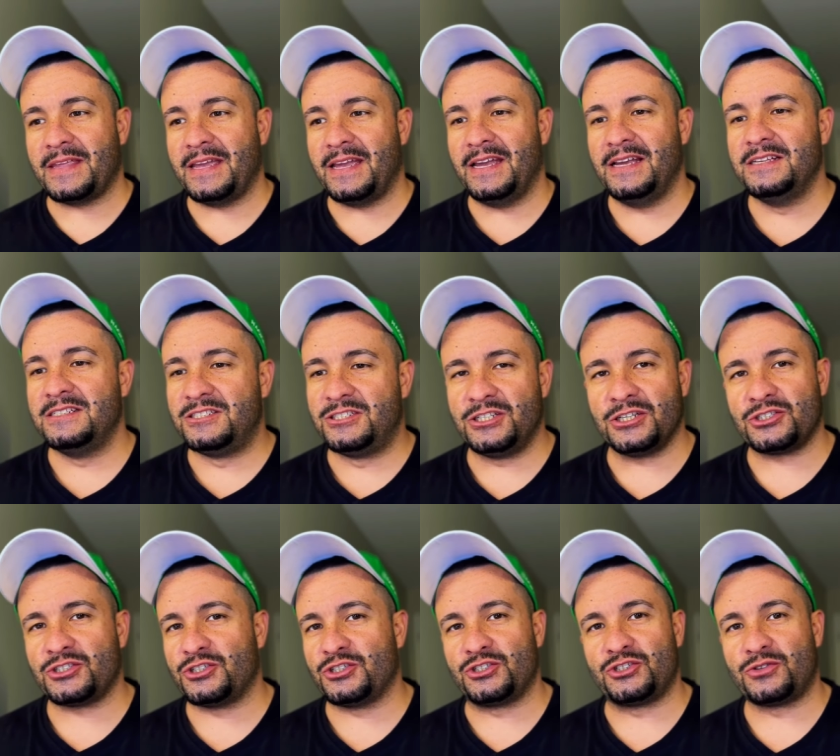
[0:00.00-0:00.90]
is
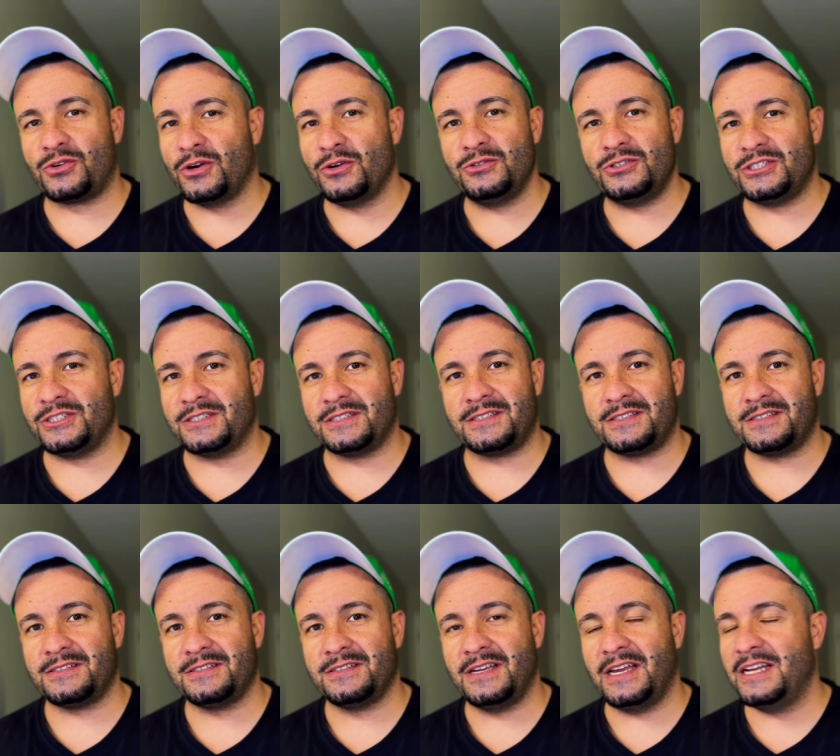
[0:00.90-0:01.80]
just
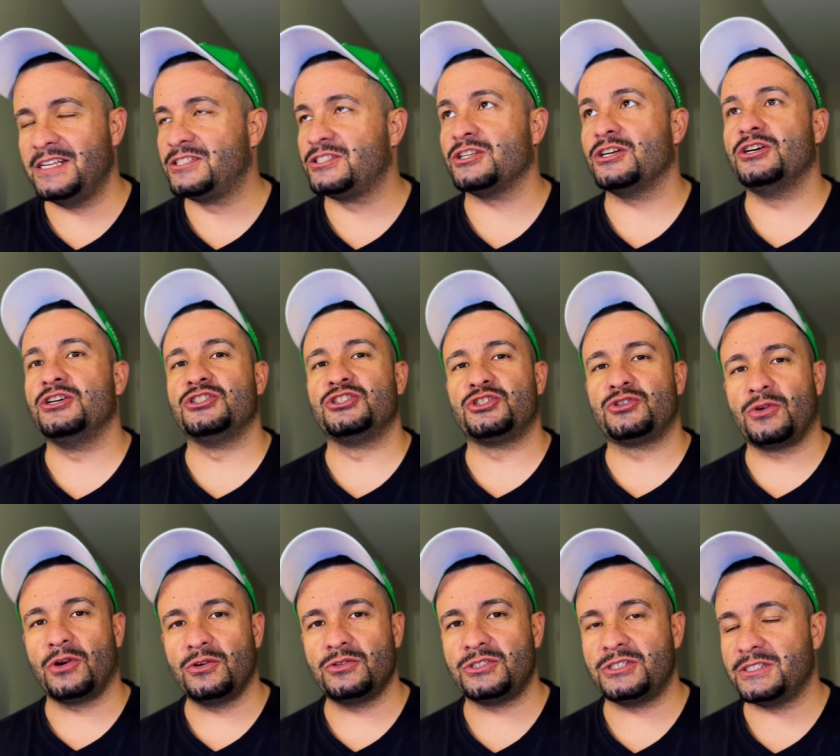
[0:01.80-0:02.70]
atrocious. It's
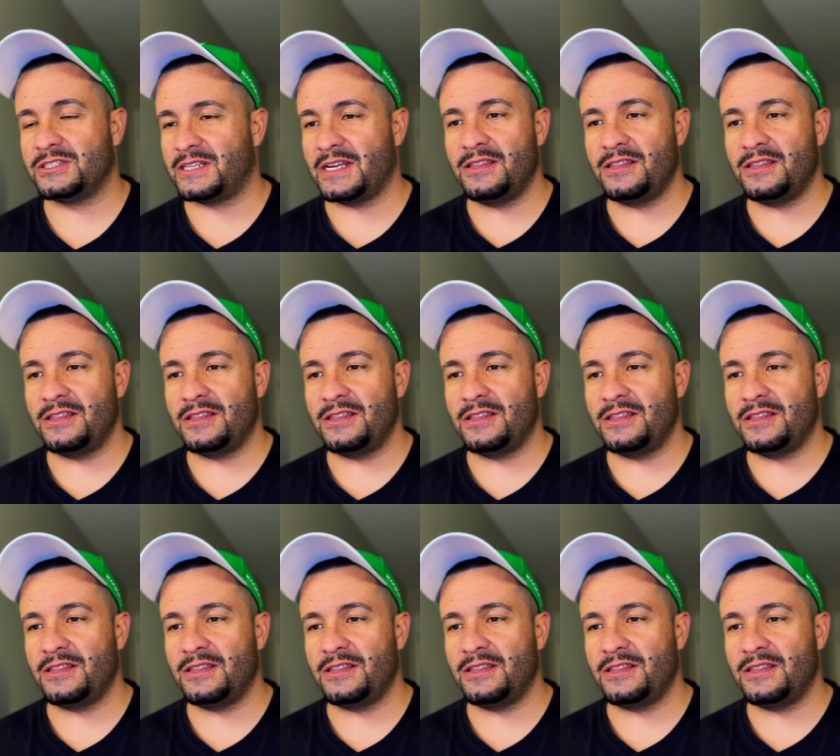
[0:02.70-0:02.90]
atrocious.